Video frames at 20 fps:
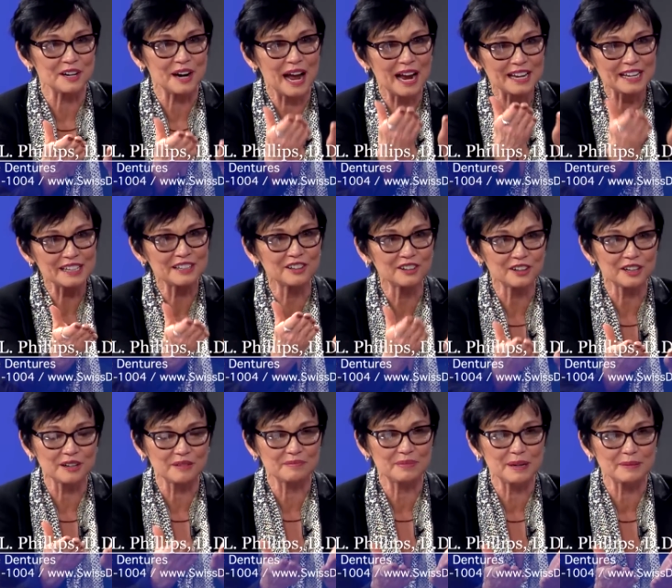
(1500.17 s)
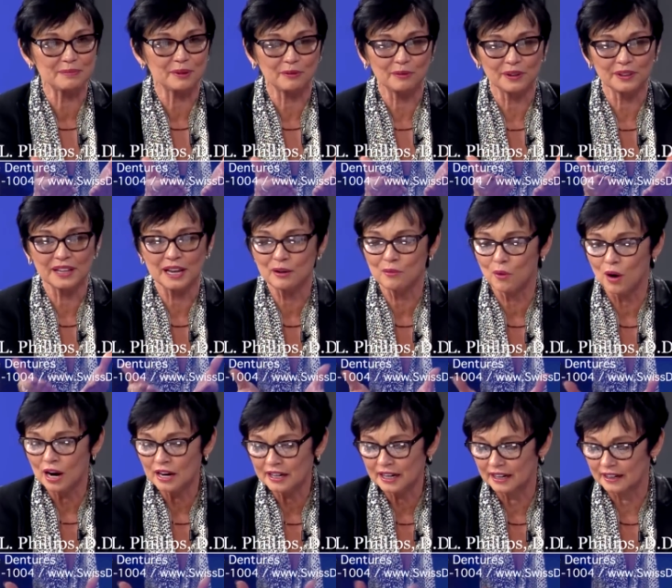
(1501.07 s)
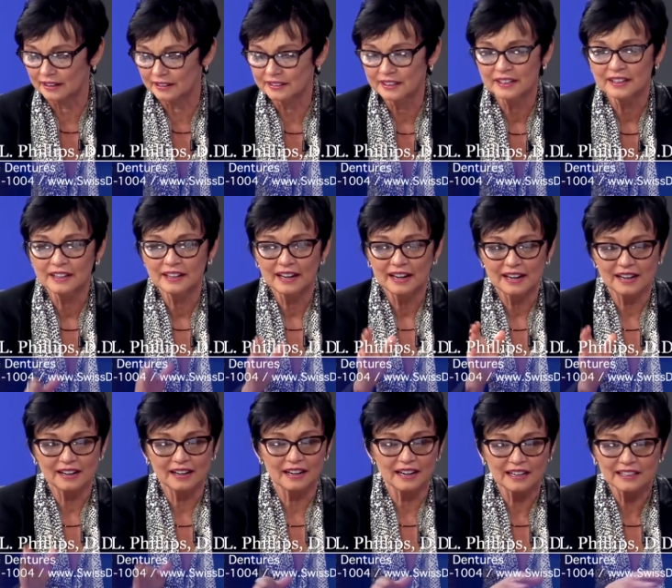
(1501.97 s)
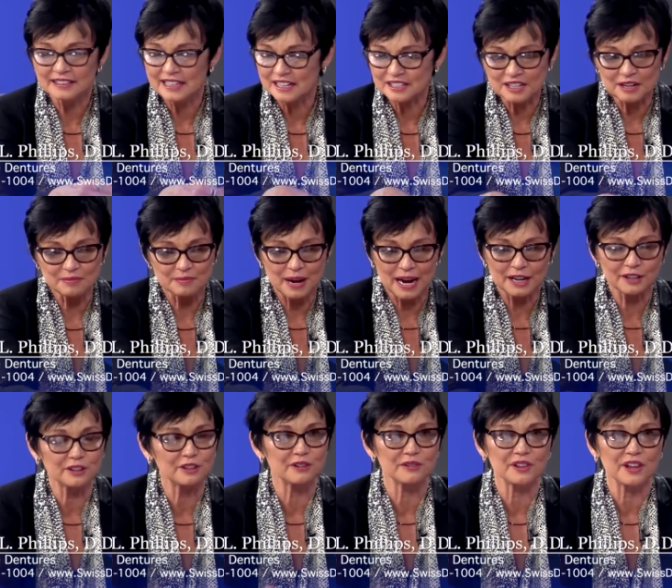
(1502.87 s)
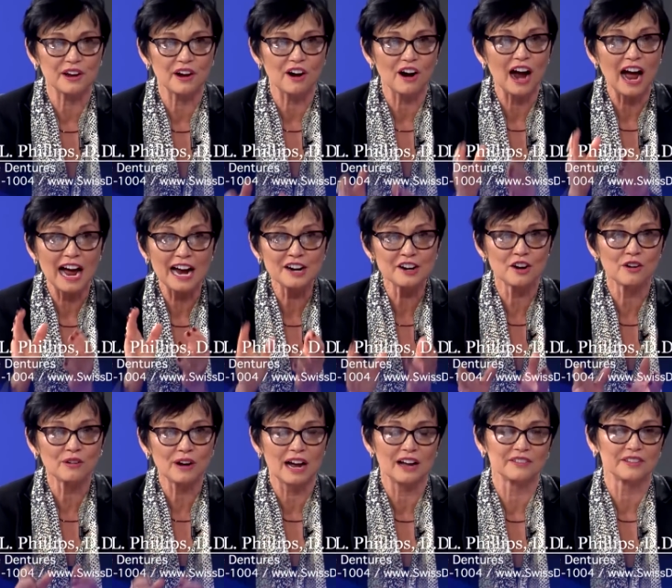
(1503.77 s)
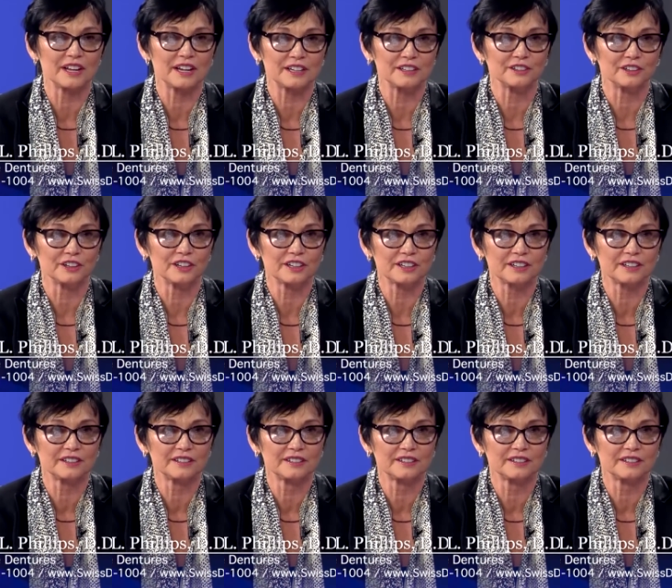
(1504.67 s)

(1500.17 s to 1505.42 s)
I can look at people when they walk in it doesn't matter who they are. I know how they can look.